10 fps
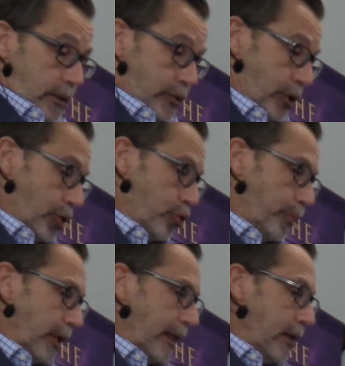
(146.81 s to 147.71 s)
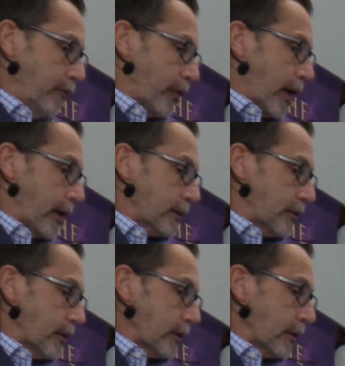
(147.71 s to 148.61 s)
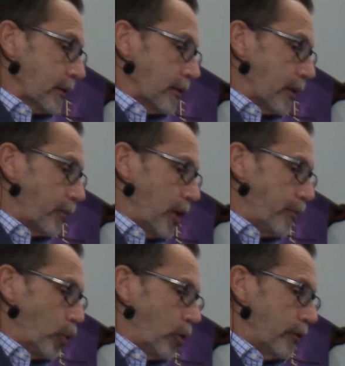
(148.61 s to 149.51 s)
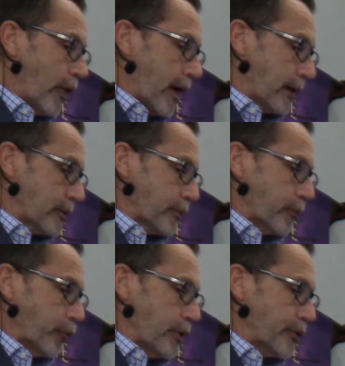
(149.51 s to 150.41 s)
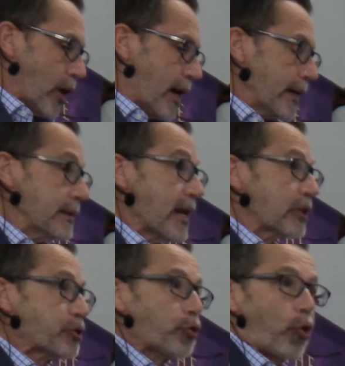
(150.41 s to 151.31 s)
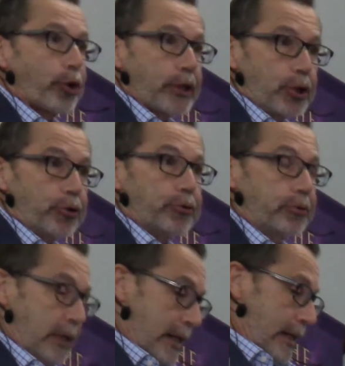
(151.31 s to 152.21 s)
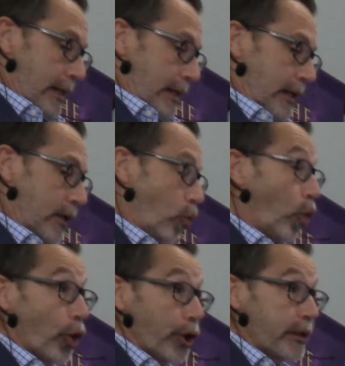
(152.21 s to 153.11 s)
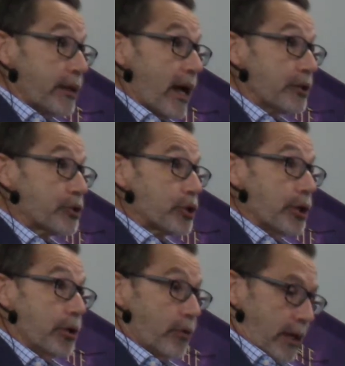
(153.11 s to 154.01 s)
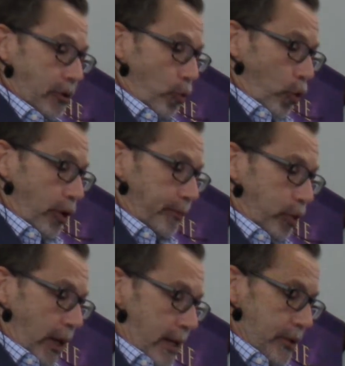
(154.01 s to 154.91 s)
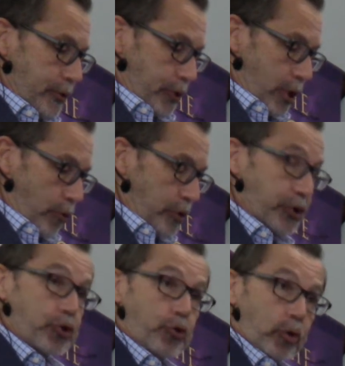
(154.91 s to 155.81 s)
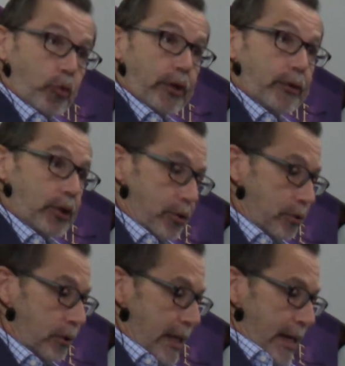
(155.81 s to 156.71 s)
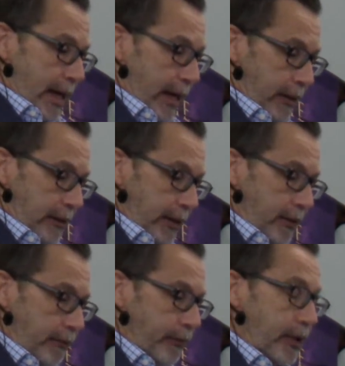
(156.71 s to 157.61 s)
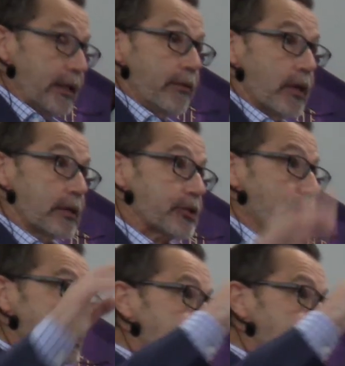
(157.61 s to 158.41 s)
Do you believe that the people that reside next door to you, uh, work next to you at the workplace, go to school with you, and live in this